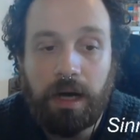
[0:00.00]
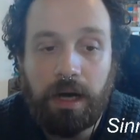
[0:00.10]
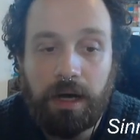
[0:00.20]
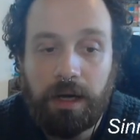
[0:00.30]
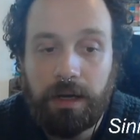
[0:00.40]

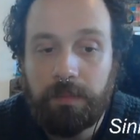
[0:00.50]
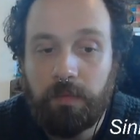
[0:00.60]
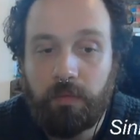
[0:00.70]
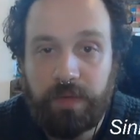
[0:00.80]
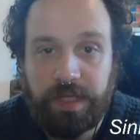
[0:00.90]

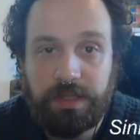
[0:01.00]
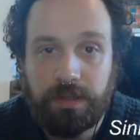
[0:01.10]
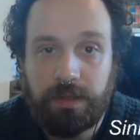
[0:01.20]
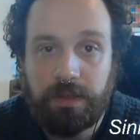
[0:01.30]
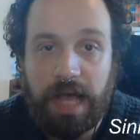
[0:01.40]
we need
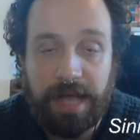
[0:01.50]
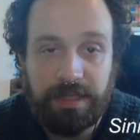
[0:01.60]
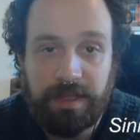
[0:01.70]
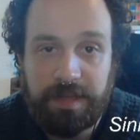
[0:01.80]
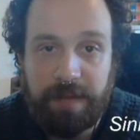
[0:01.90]
to add
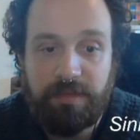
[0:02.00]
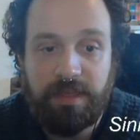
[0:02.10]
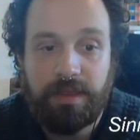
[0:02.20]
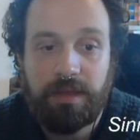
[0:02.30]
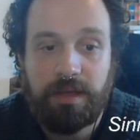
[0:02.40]
to the
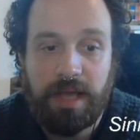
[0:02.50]
depth.